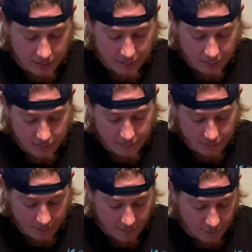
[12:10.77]
Don't even
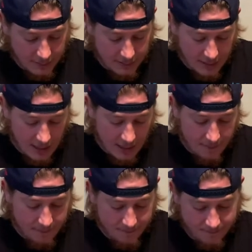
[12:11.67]
remember his
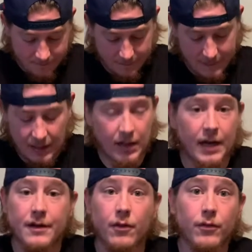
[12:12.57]
name. I
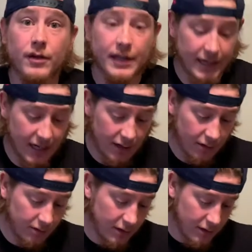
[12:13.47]
don't really
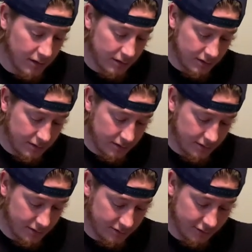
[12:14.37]
care. Creed.
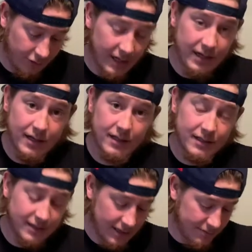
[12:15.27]
Creed is
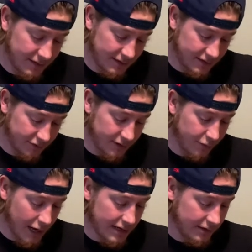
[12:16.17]
his name? Yeah, it's Creed
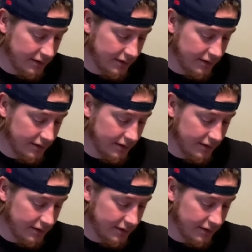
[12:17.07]
Bratton.